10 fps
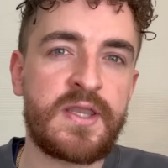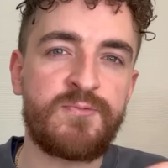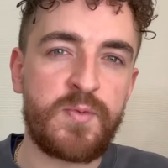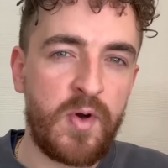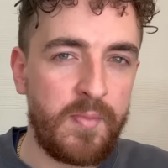If
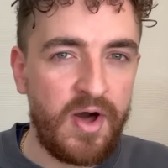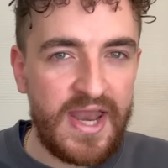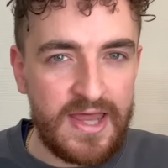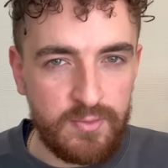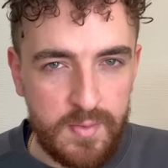we put
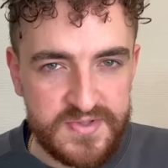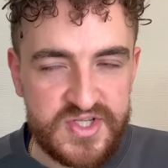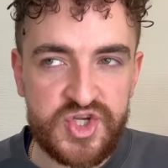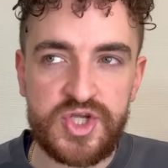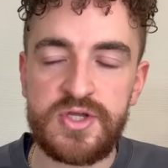Martinelli in the right
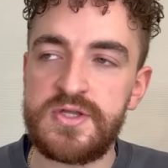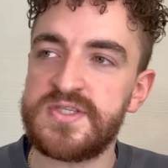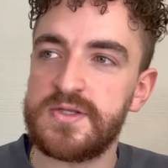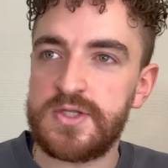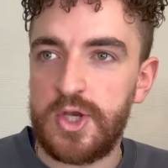
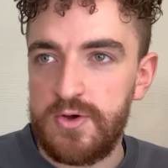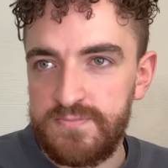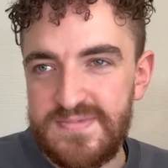positions and,